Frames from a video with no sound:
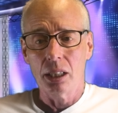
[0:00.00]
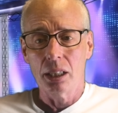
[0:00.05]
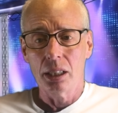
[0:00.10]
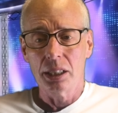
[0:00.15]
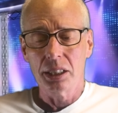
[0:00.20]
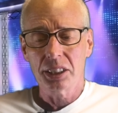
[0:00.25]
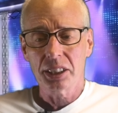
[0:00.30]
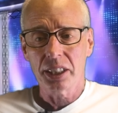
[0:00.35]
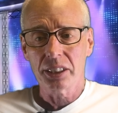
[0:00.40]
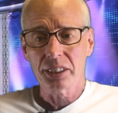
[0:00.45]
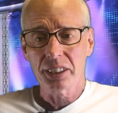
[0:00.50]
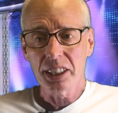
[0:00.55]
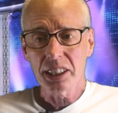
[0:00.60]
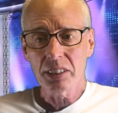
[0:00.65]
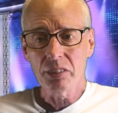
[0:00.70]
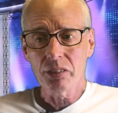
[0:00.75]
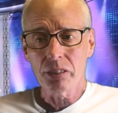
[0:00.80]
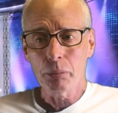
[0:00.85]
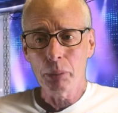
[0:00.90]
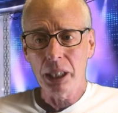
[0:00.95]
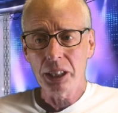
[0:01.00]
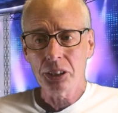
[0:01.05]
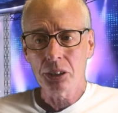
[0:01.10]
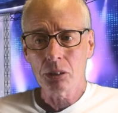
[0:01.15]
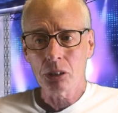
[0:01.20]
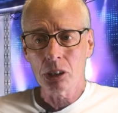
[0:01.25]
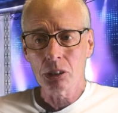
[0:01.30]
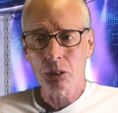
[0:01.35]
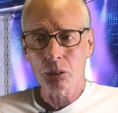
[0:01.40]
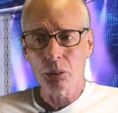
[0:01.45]
He says this information
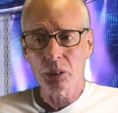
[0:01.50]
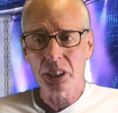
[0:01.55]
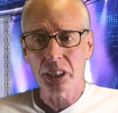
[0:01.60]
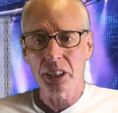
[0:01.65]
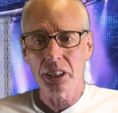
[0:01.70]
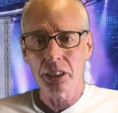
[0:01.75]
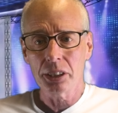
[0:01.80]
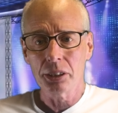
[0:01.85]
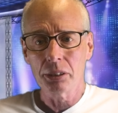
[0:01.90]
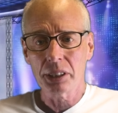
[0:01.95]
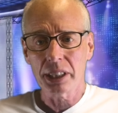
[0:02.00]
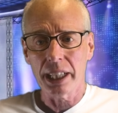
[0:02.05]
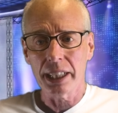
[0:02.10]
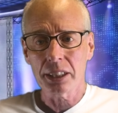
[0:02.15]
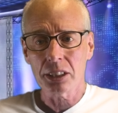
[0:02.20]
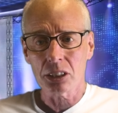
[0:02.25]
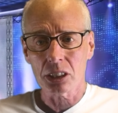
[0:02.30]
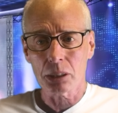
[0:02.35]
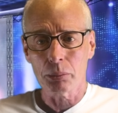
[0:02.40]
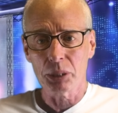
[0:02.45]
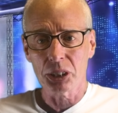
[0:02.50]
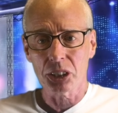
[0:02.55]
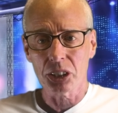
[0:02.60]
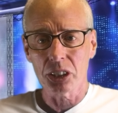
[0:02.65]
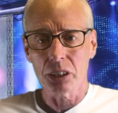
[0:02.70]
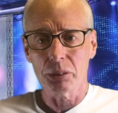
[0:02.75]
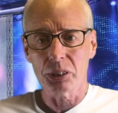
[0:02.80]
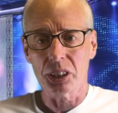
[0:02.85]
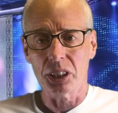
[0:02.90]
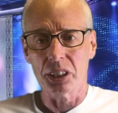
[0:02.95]
comes from Kia UK Customer
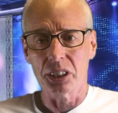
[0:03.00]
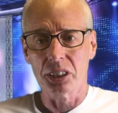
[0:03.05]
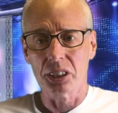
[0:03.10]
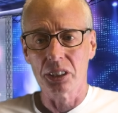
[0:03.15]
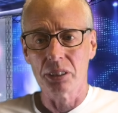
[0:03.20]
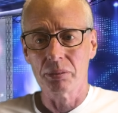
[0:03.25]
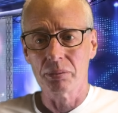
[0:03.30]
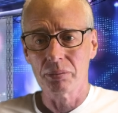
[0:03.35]
Services,